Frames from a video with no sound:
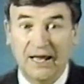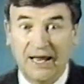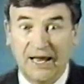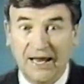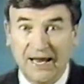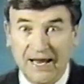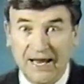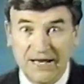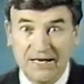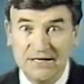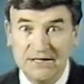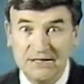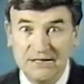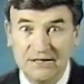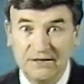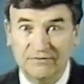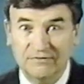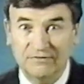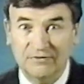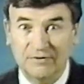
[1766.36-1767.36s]

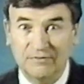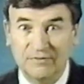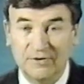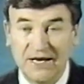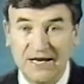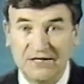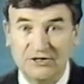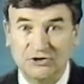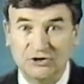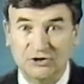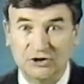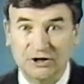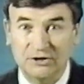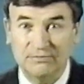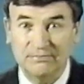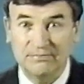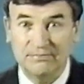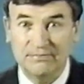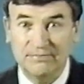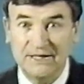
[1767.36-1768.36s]
N for nature,
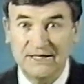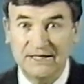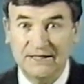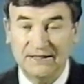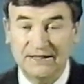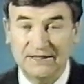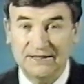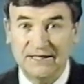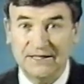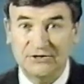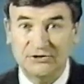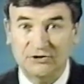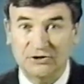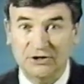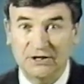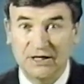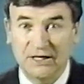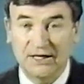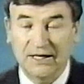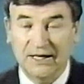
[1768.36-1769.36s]
meaning in
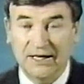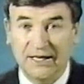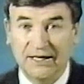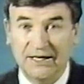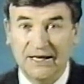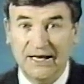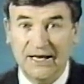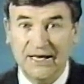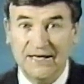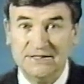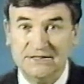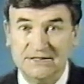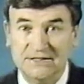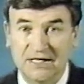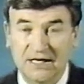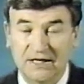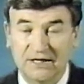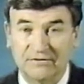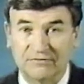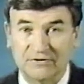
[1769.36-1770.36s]
nature, and S
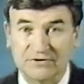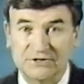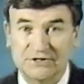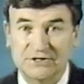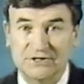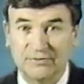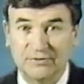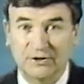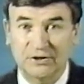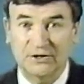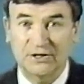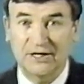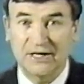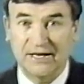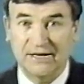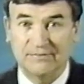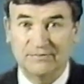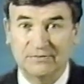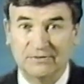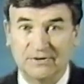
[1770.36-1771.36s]
for similar
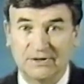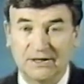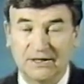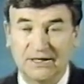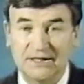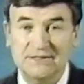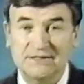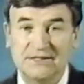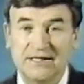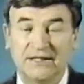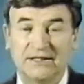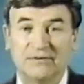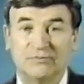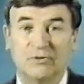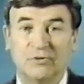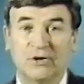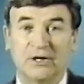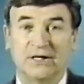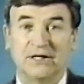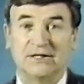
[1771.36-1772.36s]
name. Let's take them
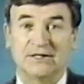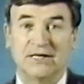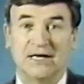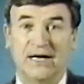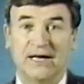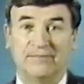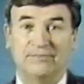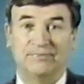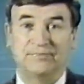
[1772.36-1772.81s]
one at a time.